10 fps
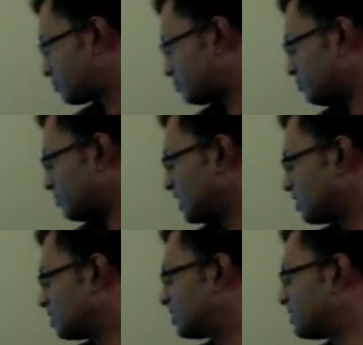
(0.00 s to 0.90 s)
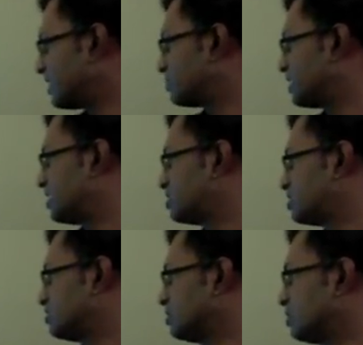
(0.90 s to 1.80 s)
And third recommendation,
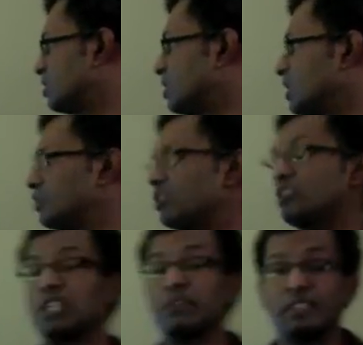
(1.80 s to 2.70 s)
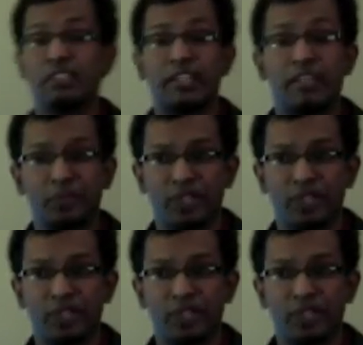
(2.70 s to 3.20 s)
not shelving the current product.